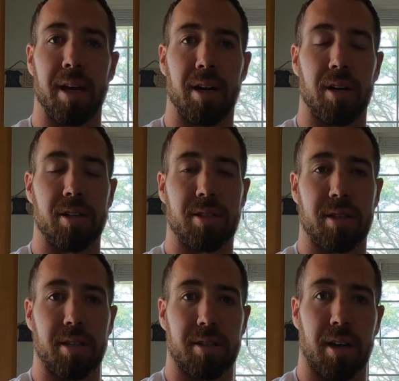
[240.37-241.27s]
in our
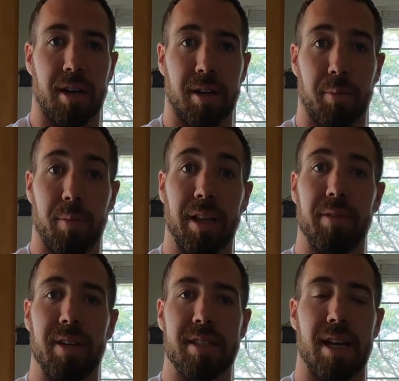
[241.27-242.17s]

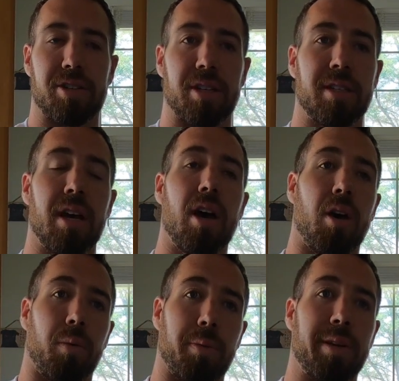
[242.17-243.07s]
weightlifting sessions,
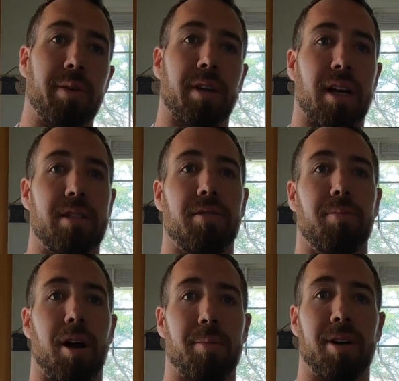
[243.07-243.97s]
we're going to be doing lots of
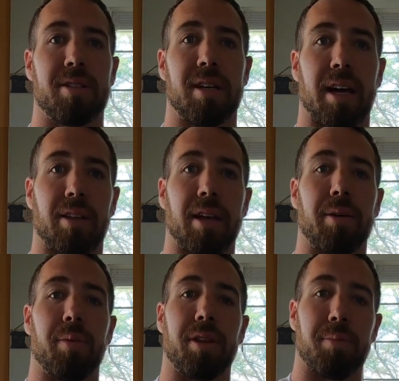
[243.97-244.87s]
barbell
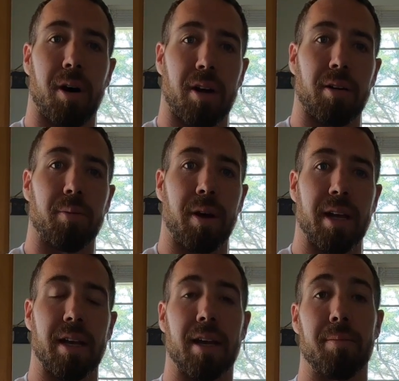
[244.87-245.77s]
cycling with moderate
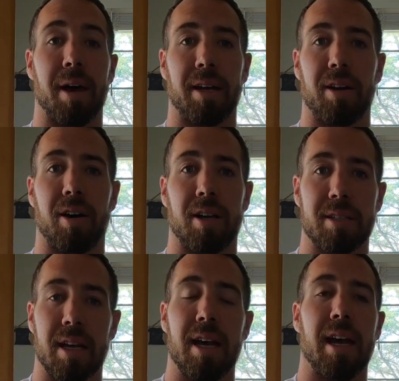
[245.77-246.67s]
weight in
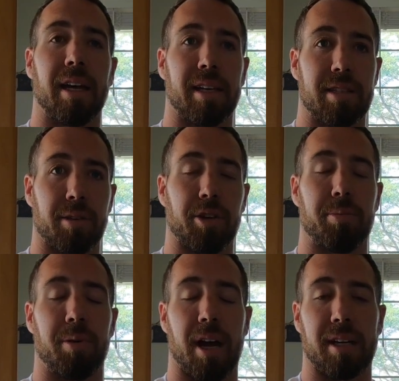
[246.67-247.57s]
Metcons and get some good
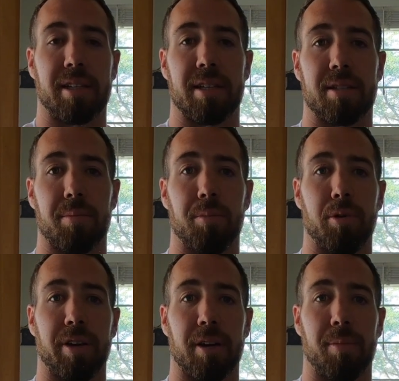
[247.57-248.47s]
practice
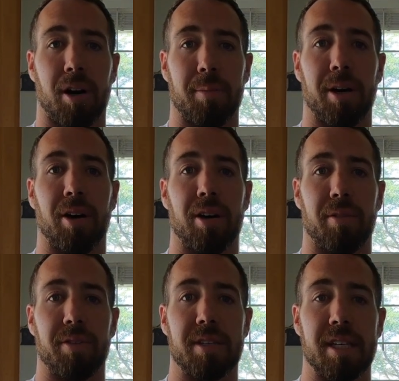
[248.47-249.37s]
moving a barbell under
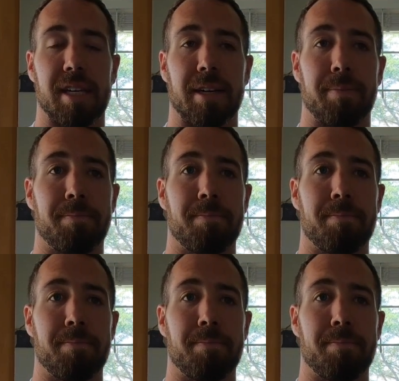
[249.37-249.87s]
fatigue.